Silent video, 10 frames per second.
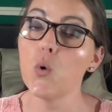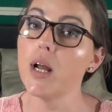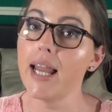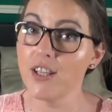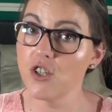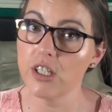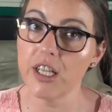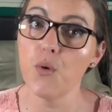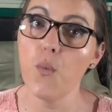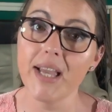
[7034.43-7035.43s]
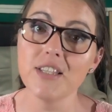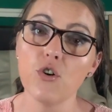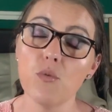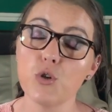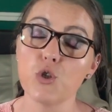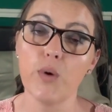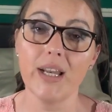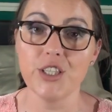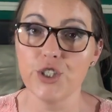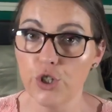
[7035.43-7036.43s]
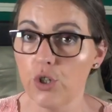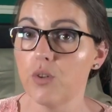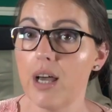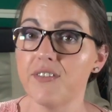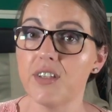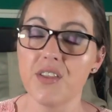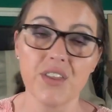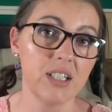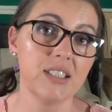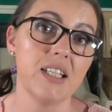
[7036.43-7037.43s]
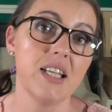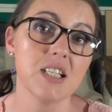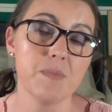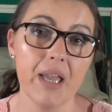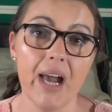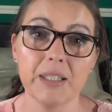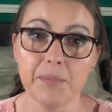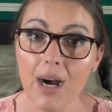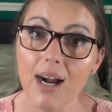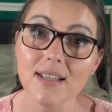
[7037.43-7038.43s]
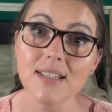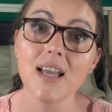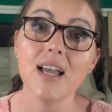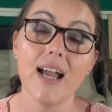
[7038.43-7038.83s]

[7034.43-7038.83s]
who allegedly weighs almost 20 stone after 13 years behind bars,